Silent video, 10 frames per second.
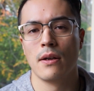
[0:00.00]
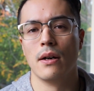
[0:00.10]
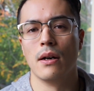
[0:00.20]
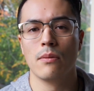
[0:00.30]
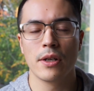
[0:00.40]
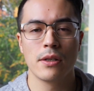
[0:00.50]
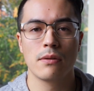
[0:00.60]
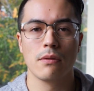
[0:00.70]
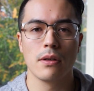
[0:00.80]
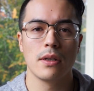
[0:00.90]
which
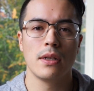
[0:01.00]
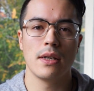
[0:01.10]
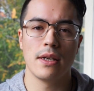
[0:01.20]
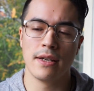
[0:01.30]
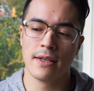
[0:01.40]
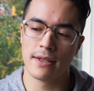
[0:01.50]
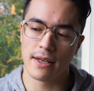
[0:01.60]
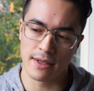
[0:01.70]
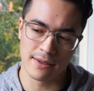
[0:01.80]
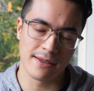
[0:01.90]
is rooted in
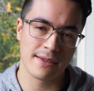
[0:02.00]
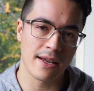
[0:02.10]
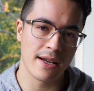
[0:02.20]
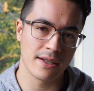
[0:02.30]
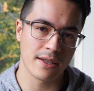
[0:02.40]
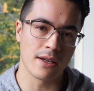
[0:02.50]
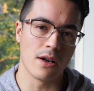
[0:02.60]
an understanding